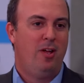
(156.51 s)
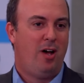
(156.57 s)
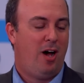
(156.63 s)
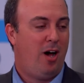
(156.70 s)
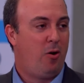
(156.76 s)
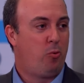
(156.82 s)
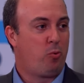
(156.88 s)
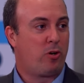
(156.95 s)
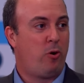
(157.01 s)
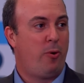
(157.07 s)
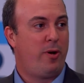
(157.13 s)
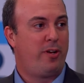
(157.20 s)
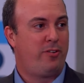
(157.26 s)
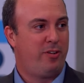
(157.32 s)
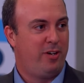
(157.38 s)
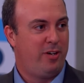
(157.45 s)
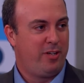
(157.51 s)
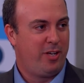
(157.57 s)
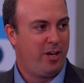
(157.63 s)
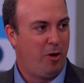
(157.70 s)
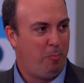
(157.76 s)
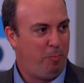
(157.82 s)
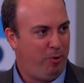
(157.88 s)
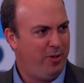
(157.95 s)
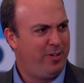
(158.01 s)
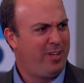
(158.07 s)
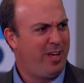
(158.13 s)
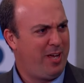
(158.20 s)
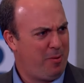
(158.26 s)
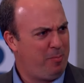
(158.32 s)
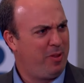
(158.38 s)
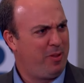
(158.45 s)
we're going to, you know, put,
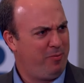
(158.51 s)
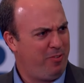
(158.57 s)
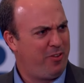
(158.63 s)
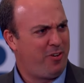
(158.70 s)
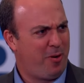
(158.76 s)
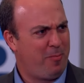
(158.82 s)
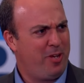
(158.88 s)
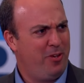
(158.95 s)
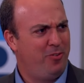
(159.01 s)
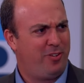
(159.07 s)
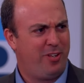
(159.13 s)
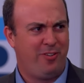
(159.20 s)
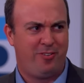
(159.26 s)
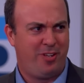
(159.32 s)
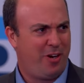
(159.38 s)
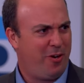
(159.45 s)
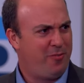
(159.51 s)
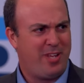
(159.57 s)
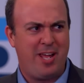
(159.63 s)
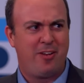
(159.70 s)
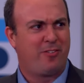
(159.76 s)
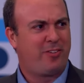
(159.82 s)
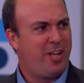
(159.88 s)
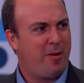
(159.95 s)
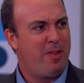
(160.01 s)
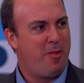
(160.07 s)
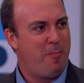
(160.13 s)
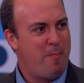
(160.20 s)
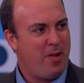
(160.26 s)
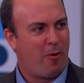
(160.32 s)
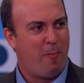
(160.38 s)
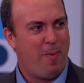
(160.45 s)
I believe the term he used is, you know, data is going to be the
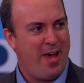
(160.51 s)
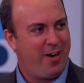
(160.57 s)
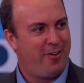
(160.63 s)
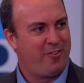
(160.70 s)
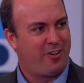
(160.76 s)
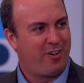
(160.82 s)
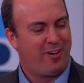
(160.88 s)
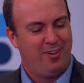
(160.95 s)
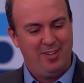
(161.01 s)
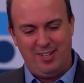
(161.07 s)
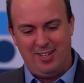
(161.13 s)
middle manager,